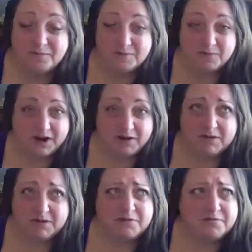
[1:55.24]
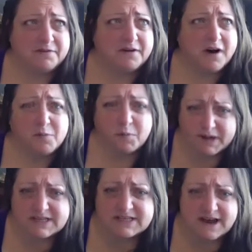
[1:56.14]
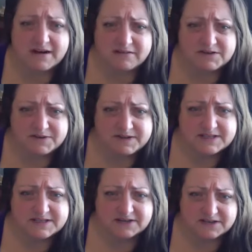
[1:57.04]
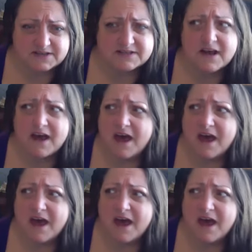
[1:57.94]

been working with you for a couple months now doing sessions,